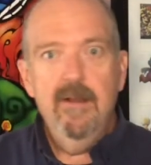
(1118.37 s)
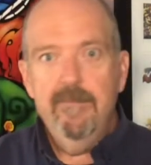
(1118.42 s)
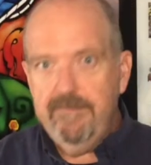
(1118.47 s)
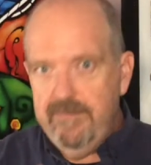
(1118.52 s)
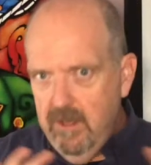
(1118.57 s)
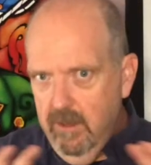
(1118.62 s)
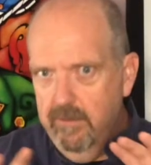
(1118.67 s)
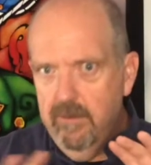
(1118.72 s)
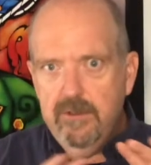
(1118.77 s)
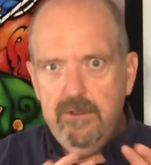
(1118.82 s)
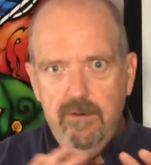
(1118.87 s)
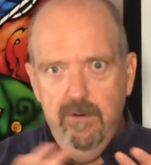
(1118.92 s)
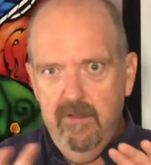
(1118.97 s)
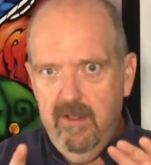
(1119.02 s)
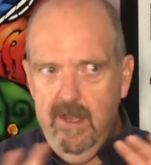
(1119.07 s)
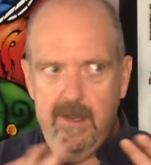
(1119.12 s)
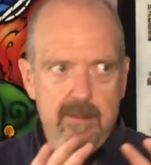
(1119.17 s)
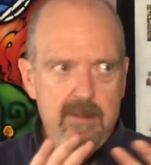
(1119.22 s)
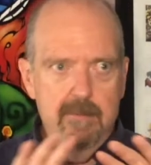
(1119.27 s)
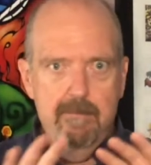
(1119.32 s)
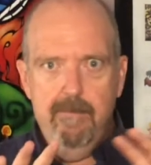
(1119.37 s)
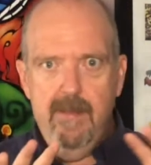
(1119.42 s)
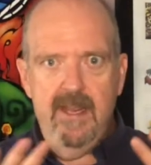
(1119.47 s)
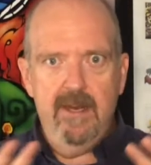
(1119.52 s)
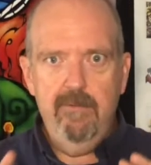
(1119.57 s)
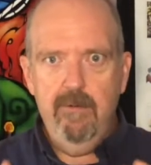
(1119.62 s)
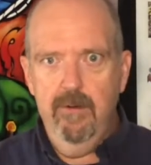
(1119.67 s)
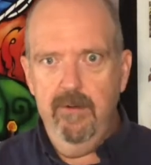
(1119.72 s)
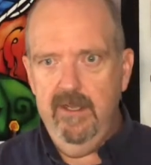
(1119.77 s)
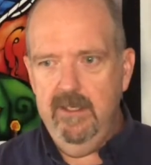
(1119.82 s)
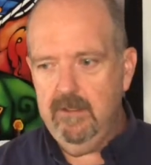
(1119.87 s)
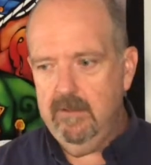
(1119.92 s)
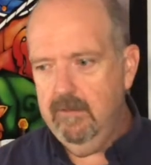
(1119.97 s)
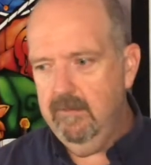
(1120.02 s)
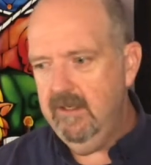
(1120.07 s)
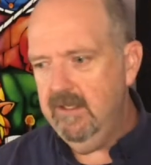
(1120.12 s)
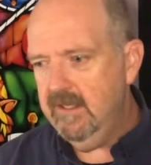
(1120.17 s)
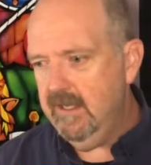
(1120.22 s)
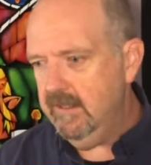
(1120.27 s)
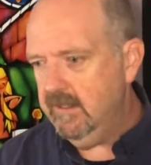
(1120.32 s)
those sort of like the micro
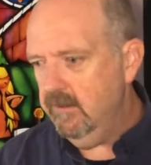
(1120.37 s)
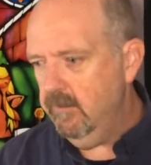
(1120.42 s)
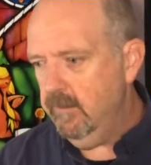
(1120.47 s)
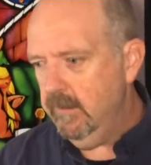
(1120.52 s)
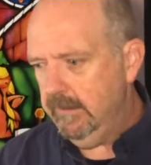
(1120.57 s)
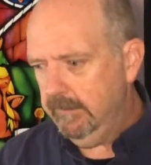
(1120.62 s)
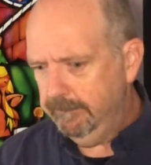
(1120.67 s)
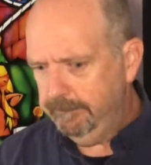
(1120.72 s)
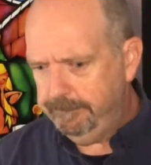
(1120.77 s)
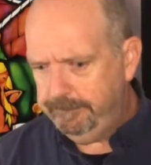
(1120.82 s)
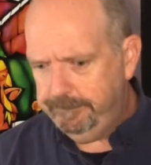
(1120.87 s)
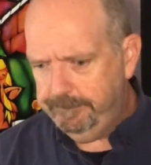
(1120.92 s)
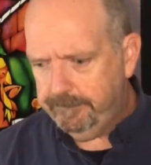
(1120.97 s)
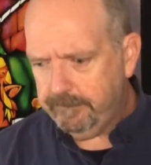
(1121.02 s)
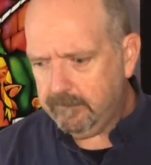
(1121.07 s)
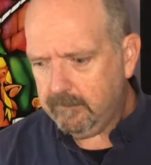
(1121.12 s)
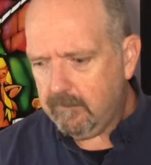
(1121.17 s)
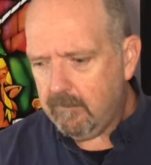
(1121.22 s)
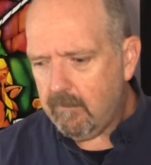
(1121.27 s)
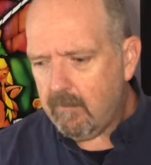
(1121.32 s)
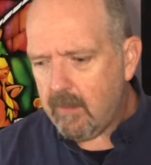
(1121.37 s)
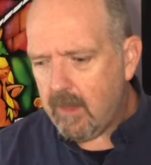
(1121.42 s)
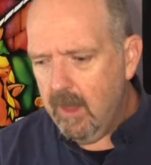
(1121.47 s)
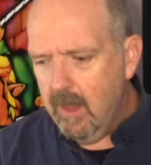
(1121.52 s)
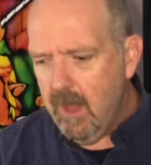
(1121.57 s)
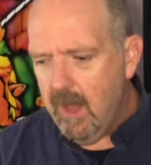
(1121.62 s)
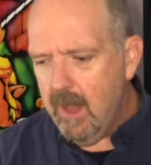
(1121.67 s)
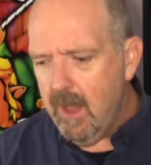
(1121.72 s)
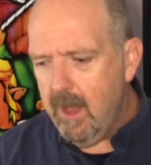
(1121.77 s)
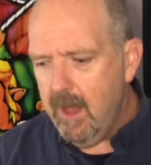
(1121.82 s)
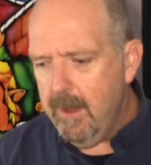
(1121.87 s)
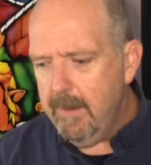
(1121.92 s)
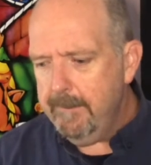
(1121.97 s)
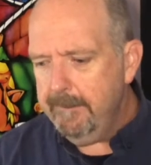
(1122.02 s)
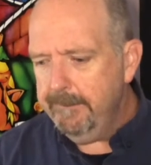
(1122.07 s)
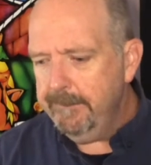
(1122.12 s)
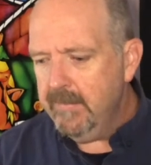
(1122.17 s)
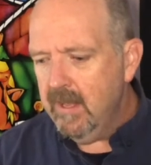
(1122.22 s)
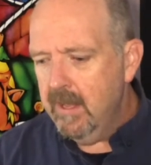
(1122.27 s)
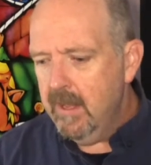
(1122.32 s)
histories, as it were. But